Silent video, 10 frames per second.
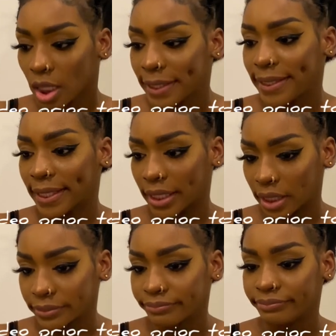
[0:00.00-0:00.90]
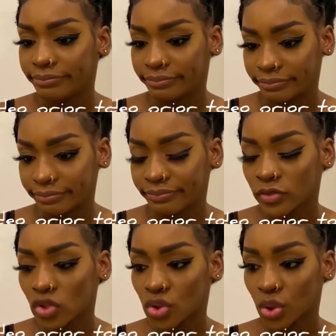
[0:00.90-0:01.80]
it.
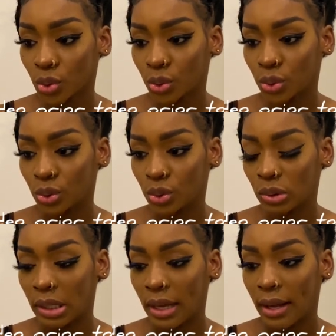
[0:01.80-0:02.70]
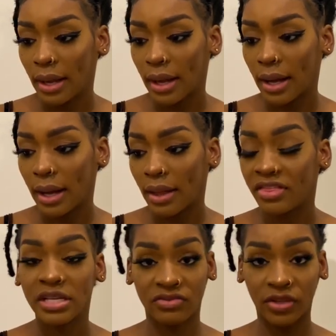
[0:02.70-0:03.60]
So
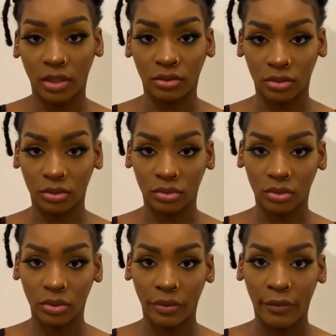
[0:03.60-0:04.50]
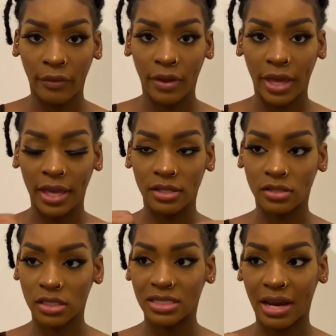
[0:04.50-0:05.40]
this video
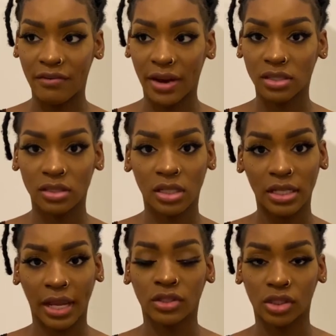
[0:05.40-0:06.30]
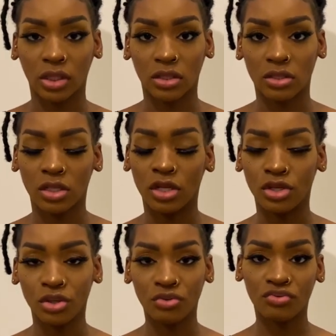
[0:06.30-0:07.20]
is in direct connection to the
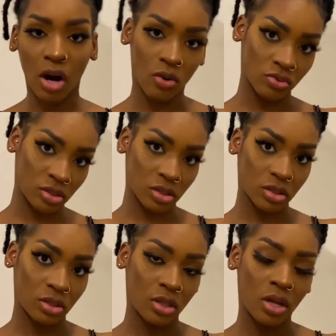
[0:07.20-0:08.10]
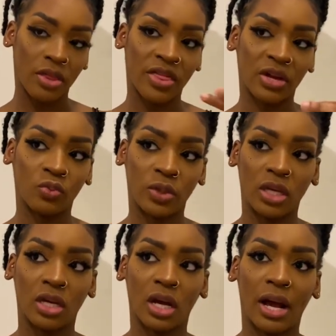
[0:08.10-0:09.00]
new route that
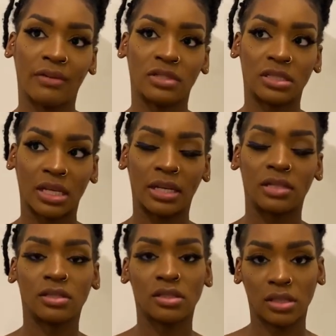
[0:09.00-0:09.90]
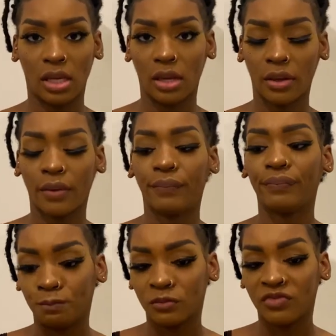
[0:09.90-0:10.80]
we have decided to take
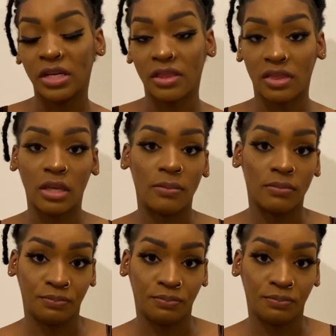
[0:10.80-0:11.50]
for the theme